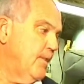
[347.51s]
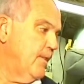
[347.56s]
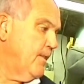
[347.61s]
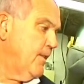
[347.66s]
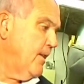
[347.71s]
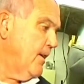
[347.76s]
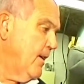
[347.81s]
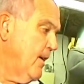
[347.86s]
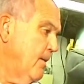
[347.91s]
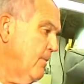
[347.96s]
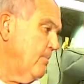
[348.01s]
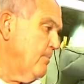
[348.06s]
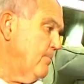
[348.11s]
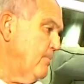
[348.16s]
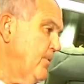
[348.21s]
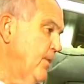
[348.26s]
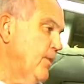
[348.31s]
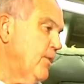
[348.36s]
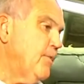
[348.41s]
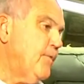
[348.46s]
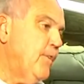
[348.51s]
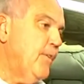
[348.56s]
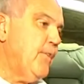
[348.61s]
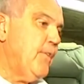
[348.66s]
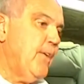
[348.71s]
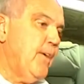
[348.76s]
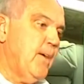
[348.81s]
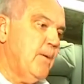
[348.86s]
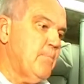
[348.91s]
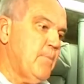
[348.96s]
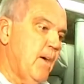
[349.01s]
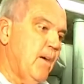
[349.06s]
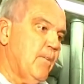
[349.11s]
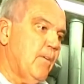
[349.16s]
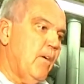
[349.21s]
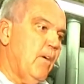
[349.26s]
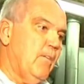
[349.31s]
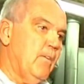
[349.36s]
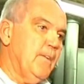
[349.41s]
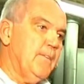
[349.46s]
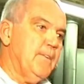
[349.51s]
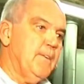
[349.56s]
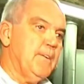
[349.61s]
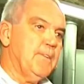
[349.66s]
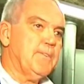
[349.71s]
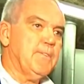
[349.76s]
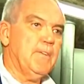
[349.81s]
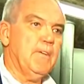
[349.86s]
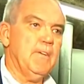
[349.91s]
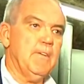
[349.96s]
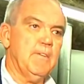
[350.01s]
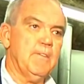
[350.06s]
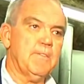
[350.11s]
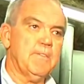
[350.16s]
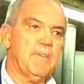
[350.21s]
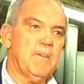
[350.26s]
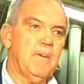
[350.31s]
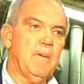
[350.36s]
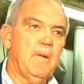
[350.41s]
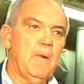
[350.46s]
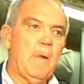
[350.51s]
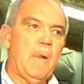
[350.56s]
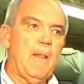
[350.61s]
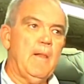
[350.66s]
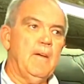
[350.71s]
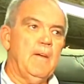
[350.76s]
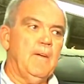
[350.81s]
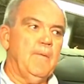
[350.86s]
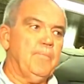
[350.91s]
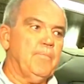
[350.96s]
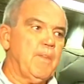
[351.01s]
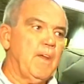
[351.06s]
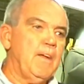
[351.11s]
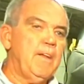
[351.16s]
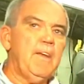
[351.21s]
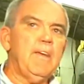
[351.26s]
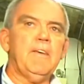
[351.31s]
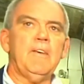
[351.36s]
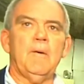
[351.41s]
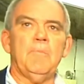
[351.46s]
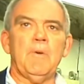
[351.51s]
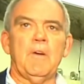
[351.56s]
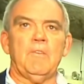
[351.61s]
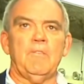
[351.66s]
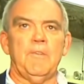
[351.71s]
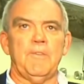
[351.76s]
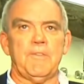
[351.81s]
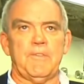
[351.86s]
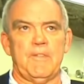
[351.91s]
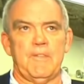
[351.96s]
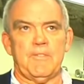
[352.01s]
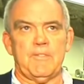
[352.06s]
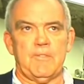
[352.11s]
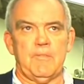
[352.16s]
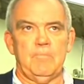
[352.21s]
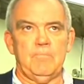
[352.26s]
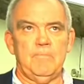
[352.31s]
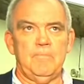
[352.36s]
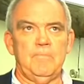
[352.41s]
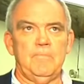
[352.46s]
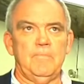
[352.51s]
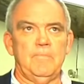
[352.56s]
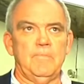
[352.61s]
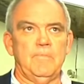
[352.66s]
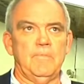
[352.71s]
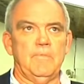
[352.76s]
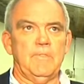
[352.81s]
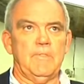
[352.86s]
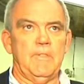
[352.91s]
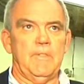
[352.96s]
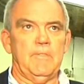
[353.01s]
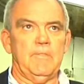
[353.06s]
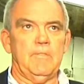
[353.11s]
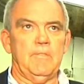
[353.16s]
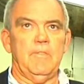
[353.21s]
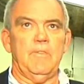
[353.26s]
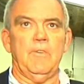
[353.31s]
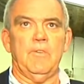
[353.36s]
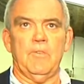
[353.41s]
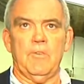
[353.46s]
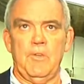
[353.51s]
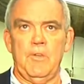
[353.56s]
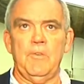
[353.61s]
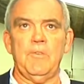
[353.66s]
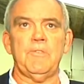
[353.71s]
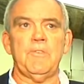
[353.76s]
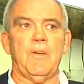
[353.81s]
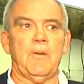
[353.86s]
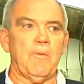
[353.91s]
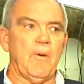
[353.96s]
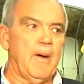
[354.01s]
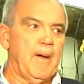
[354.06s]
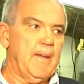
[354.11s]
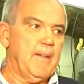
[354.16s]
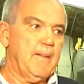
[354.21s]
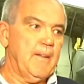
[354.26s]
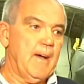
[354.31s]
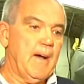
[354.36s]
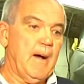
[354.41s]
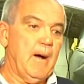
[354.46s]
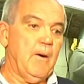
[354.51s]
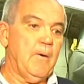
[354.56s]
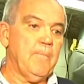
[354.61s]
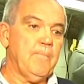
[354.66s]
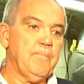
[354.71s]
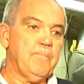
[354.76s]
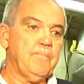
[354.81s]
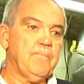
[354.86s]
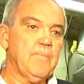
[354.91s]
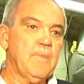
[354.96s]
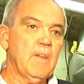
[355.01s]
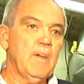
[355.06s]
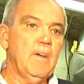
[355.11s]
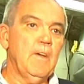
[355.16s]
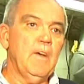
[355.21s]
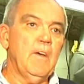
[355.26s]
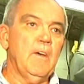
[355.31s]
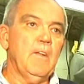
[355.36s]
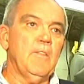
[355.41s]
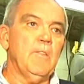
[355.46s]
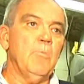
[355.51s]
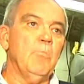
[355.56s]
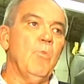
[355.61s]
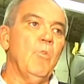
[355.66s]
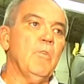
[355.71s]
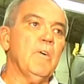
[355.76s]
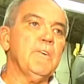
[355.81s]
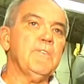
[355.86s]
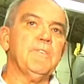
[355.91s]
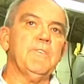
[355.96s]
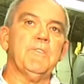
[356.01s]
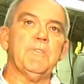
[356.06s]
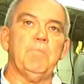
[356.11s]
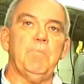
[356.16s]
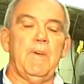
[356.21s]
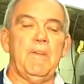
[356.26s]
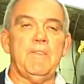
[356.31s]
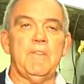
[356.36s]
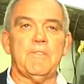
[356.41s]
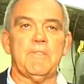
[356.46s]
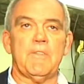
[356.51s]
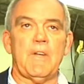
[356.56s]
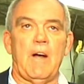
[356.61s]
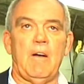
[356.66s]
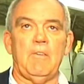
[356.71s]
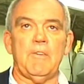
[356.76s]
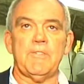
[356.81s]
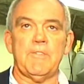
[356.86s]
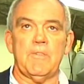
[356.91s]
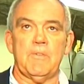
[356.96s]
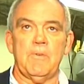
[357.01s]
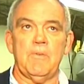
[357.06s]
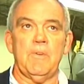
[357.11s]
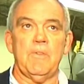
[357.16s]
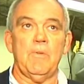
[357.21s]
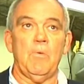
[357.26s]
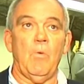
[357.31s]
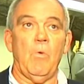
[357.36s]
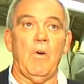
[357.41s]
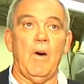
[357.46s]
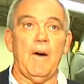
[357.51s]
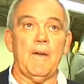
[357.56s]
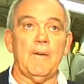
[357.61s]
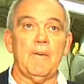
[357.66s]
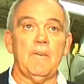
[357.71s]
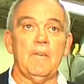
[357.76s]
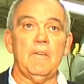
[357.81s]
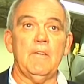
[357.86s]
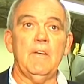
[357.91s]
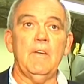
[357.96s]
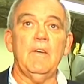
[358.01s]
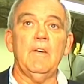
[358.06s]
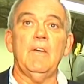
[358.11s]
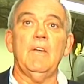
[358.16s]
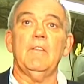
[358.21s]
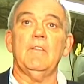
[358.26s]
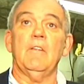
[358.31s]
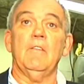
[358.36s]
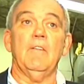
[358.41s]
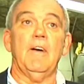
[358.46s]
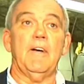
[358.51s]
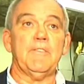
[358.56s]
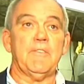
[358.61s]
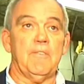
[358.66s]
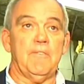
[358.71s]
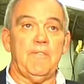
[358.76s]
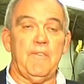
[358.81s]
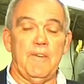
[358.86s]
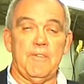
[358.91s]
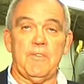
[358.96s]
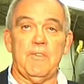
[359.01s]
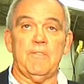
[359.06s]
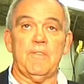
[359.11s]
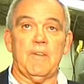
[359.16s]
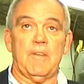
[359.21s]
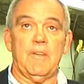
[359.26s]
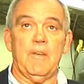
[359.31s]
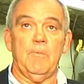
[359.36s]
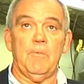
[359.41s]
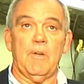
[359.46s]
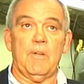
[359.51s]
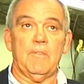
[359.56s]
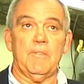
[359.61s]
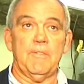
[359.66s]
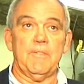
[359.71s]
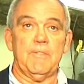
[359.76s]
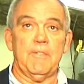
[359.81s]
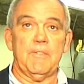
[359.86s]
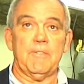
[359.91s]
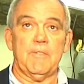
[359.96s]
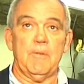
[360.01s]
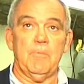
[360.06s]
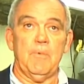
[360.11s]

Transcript: The beautiful thing about all of this is any chemical system that you're using right now, the more suspended solids that are in the water, the less efficient the chemical system